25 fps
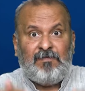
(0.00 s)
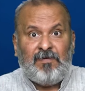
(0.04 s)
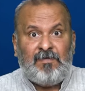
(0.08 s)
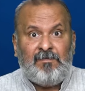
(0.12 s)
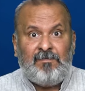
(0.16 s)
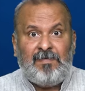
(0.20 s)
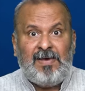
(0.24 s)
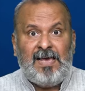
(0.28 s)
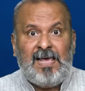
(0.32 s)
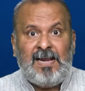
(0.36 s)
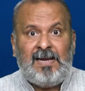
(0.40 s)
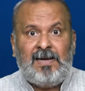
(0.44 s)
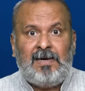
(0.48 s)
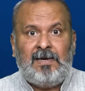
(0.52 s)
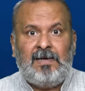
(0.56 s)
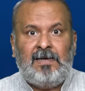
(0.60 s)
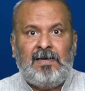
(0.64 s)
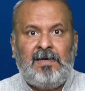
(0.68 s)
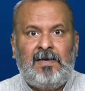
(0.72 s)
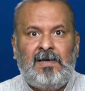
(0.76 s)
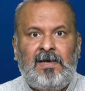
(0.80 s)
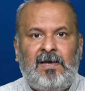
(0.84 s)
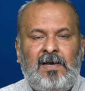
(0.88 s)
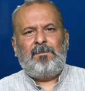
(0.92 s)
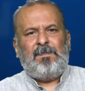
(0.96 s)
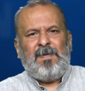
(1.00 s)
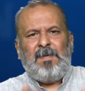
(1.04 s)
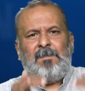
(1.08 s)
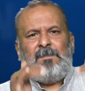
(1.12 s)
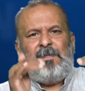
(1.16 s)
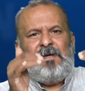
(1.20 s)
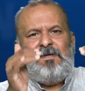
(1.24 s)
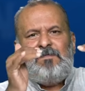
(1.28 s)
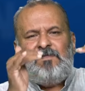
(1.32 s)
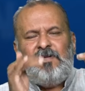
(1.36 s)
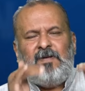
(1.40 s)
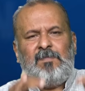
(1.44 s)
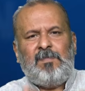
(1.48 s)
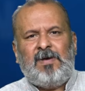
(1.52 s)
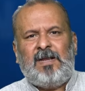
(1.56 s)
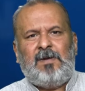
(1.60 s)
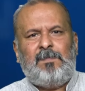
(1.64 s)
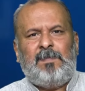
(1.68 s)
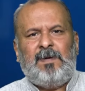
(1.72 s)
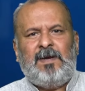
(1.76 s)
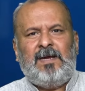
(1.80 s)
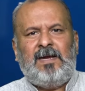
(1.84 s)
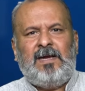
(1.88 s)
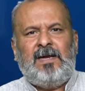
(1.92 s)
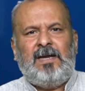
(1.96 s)
from where? People from
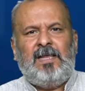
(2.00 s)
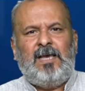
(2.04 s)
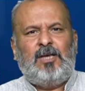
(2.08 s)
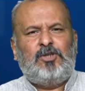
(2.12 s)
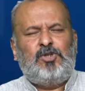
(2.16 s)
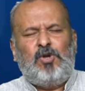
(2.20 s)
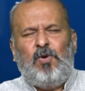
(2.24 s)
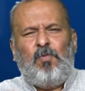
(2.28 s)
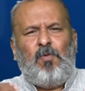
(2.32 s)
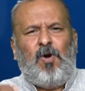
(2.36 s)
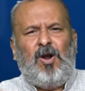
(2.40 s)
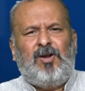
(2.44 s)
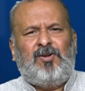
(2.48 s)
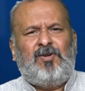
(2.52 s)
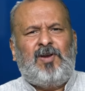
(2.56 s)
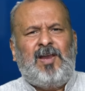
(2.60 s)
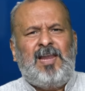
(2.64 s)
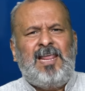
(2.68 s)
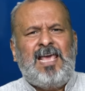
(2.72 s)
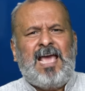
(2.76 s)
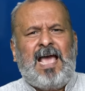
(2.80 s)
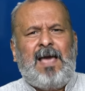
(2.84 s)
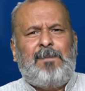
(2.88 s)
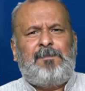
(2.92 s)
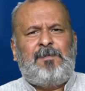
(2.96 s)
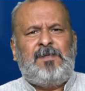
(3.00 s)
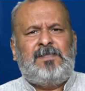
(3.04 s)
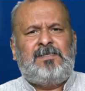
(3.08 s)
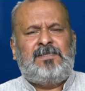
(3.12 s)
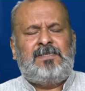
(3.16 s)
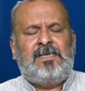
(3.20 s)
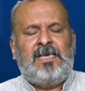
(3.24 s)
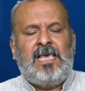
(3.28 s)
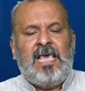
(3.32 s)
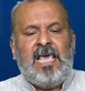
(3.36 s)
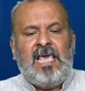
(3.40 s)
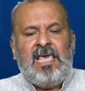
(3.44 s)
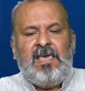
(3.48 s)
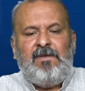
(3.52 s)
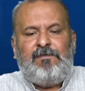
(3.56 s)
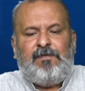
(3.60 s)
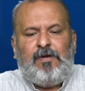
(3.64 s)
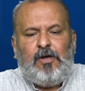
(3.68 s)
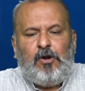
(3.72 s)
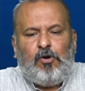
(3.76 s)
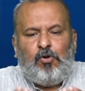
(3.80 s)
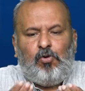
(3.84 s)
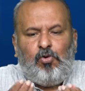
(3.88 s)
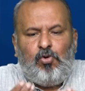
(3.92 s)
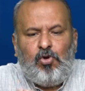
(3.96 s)
urban India. So what really happens? If
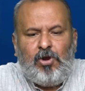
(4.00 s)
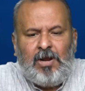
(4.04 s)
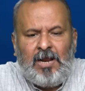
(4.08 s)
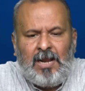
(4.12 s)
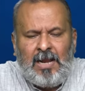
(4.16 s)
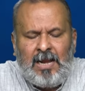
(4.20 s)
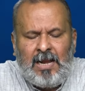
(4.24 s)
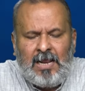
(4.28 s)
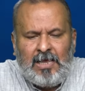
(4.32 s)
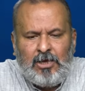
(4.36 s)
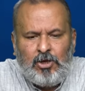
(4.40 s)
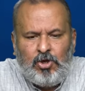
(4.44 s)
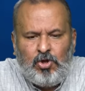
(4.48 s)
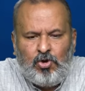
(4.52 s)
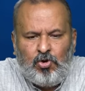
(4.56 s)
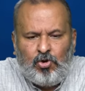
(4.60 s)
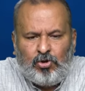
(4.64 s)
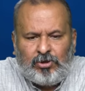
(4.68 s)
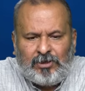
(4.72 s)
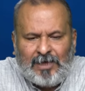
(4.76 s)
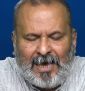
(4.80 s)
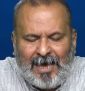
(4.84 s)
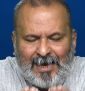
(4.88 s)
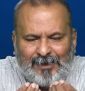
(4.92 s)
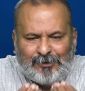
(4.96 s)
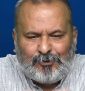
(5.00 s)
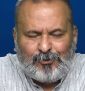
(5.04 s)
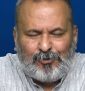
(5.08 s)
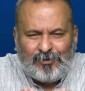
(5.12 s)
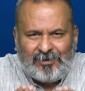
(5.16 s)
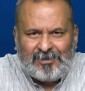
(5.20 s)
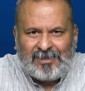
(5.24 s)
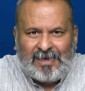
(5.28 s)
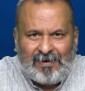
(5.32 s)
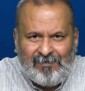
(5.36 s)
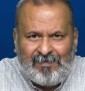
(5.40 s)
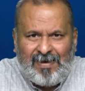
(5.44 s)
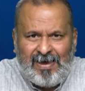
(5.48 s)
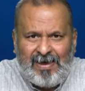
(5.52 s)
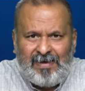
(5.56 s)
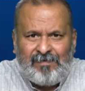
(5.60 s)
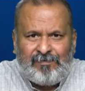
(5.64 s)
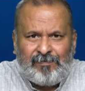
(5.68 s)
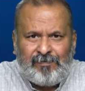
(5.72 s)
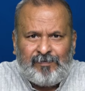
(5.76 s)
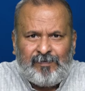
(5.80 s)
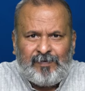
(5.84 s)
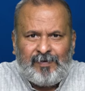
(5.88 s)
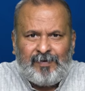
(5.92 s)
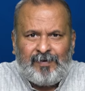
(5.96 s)
a rural youth has to
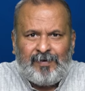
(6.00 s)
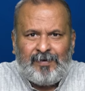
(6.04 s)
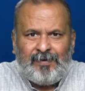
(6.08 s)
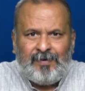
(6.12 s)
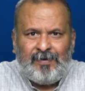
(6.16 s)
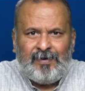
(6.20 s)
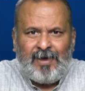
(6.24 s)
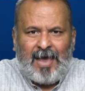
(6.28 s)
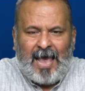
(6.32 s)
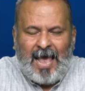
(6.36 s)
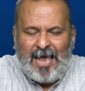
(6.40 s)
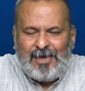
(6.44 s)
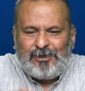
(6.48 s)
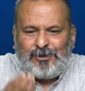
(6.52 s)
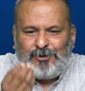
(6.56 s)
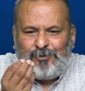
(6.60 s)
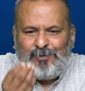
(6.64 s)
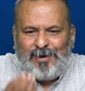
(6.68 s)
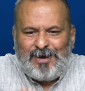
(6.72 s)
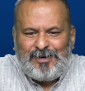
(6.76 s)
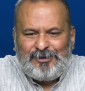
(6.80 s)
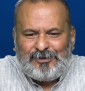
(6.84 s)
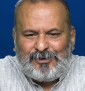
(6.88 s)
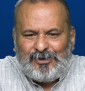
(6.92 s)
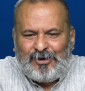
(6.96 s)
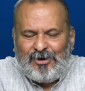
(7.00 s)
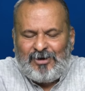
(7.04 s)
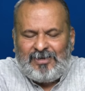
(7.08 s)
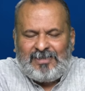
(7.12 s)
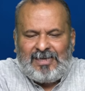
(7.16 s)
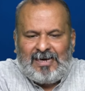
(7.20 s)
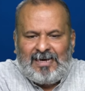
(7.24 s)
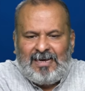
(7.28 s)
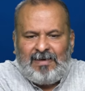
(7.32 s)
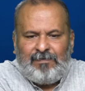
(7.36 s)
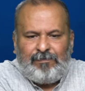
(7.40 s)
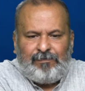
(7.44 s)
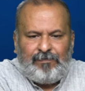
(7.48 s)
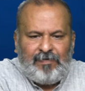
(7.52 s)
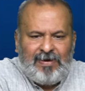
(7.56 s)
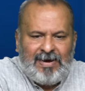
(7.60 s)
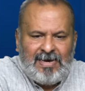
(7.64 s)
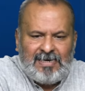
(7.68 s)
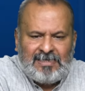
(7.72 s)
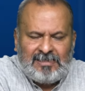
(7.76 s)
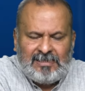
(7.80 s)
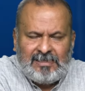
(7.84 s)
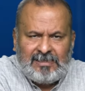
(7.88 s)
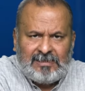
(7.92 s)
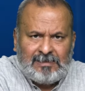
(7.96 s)
survive, has to ensure that he
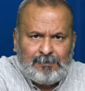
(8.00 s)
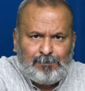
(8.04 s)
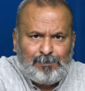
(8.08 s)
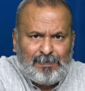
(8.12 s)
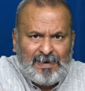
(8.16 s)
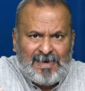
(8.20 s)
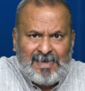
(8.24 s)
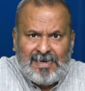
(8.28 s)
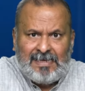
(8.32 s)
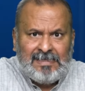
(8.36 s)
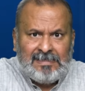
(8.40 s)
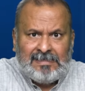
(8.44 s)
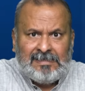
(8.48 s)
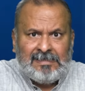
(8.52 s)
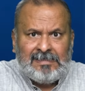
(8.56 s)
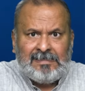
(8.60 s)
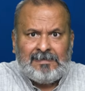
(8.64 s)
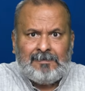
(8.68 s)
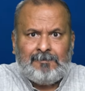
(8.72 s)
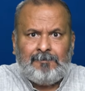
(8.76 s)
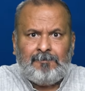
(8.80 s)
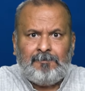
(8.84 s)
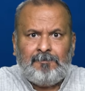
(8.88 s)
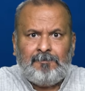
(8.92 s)
feeds his parents,